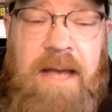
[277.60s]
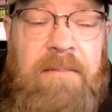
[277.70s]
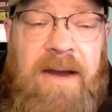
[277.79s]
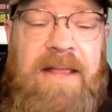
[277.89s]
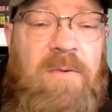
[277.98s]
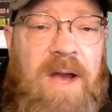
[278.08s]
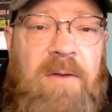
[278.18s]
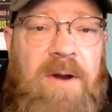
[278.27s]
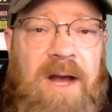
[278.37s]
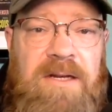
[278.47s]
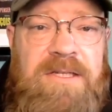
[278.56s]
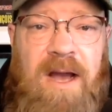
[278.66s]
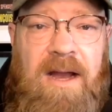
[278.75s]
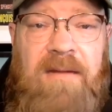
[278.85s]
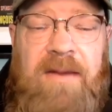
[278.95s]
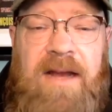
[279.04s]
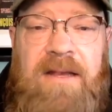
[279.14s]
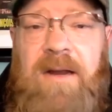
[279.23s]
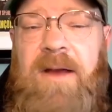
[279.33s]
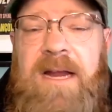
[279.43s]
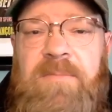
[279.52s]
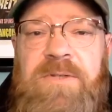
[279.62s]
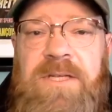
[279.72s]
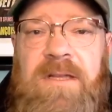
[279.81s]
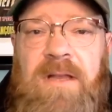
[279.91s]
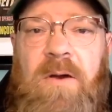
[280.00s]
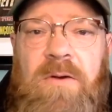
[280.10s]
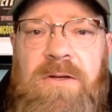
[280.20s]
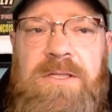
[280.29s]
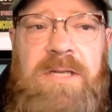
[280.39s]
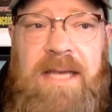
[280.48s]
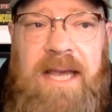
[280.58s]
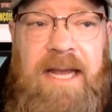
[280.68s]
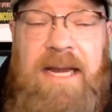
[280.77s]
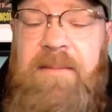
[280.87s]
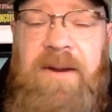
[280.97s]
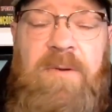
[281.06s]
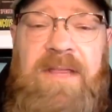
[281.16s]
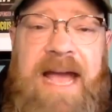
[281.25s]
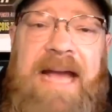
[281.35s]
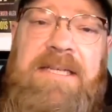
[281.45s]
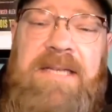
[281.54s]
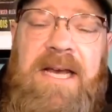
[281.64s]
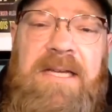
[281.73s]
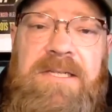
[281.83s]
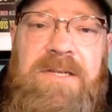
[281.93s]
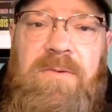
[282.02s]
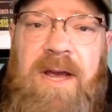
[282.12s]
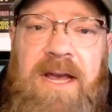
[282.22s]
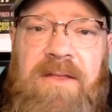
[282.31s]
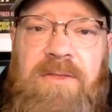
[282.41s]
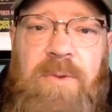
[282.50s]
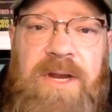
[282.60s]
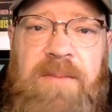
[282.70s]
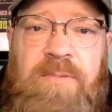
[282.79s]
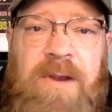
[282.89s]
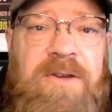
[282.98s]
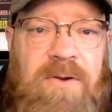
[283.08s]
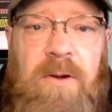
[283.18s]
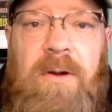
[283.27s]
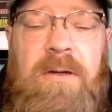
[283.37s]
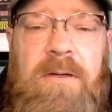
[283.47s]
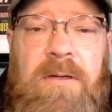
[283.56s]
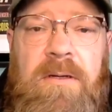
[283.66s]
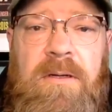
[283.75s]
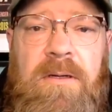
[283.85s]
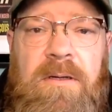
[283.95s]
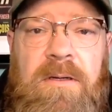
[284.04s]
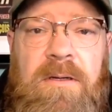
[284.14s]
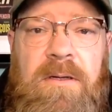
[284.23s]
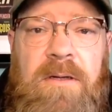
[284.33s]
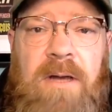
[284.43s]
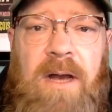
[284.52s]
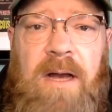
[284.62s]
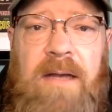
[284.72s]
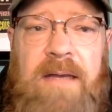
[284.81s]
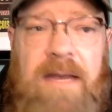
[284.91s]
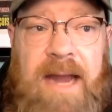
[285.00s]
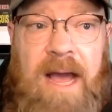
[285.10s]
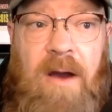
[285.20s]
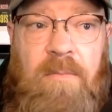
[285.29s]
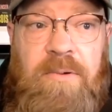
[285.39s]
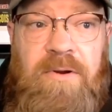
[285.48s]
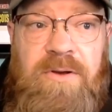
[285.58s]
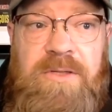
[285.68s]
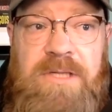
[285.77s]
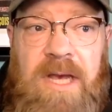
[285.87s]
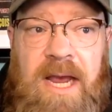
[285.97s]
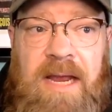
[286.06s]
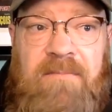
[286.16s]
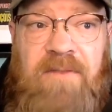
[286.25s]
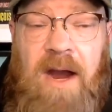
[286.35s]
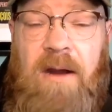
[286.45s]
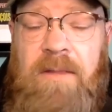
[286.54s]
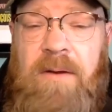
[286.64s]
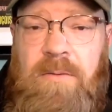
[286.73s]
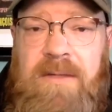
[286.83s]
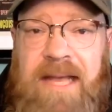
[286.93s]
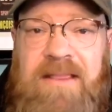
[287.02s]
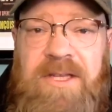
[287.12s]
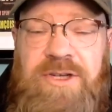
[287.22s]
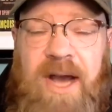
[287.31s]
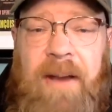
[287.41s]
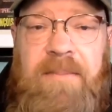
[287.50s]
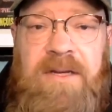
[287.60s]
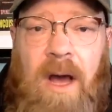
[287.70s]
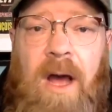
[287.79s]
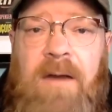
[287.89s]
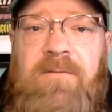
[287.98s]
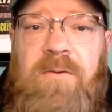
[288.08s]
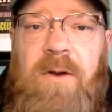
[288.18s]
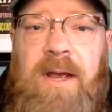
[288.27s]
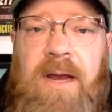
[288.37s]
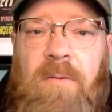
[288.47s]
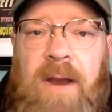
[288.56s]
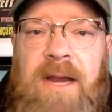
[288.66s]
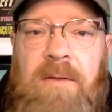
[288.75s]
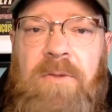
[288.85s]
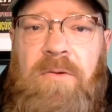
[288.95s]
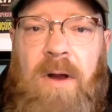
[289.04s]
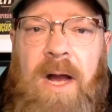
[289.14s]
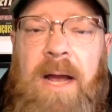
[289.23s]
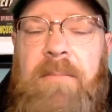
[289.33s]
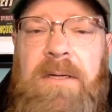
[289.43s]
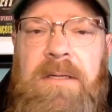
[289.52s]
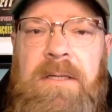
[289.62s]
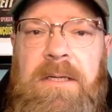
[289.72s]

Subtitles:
And by the way, we're not just talking about, you know, 80% lowers. Again, anybody with access to a 3D printer can now produce a firearm that'll get the job done for a random crime.